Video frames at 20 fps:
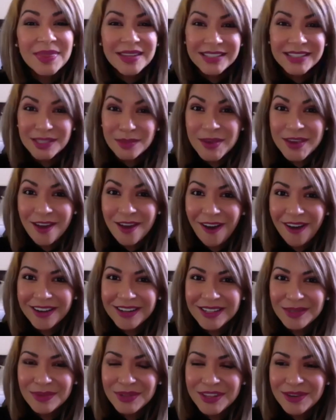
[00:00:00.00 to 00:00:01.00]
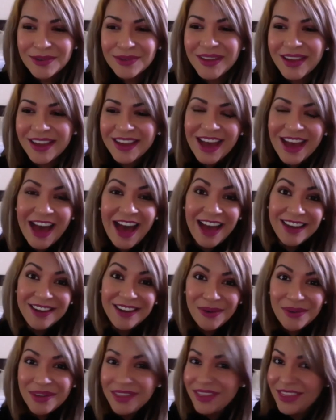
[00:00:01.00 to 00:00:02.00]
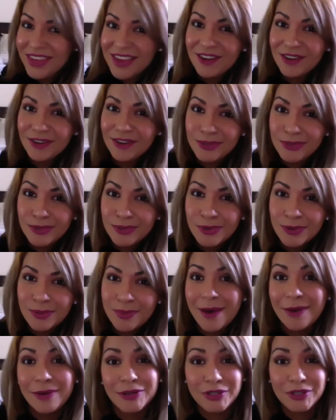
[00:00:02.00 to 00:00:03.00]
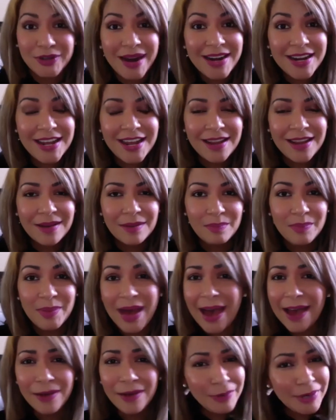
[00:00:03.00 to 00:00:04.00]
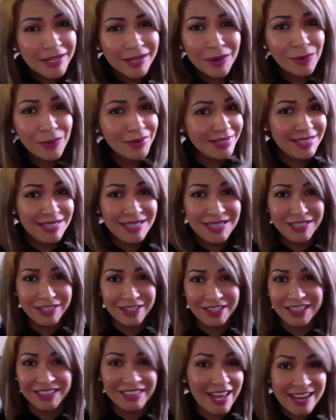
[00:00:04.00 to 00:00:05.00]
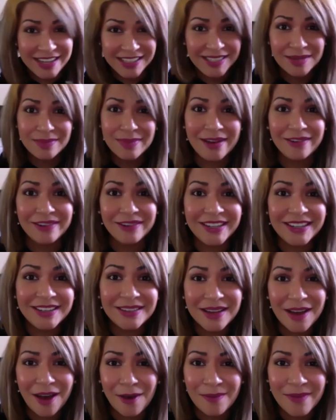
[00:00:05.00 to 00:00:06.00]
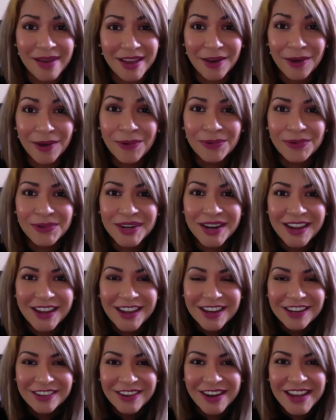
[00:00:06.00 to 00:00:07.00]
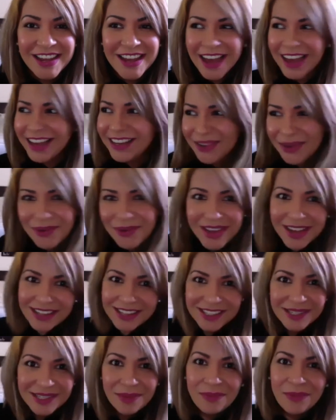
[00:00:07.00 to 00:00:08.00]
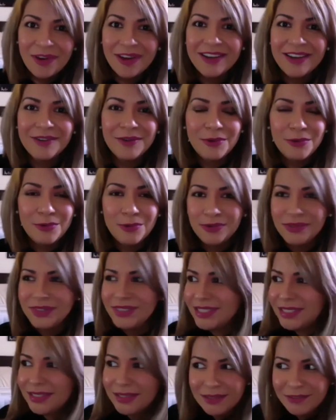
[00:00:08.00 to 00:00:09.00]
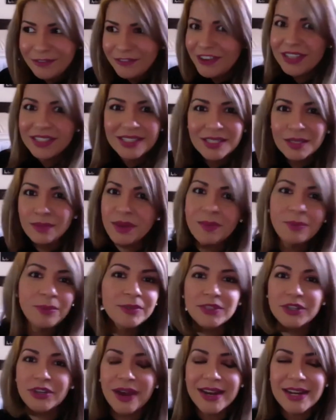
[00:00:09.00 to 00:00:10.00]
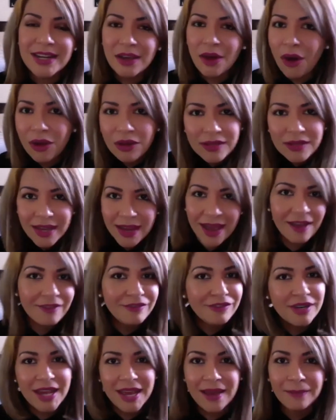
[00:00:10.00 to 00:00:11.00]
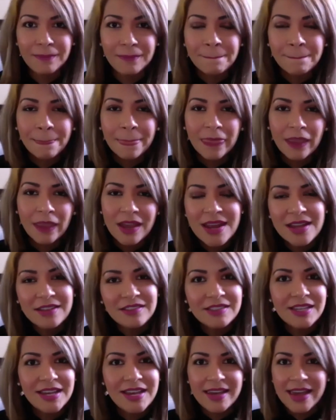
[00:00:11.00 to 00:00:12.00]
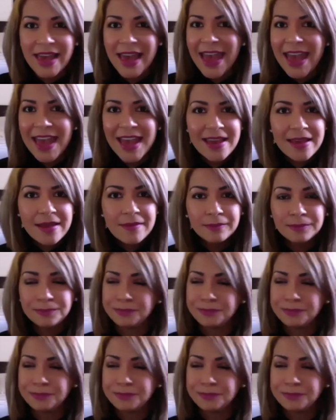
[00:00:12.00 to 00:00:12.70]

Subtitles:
to be honest with you, like, I know a thing or two about credit, but I wouldn't go and teach a class about it on my own, right? I'd go get someone who fixes people's credit all day, every day, and I'd say, hey,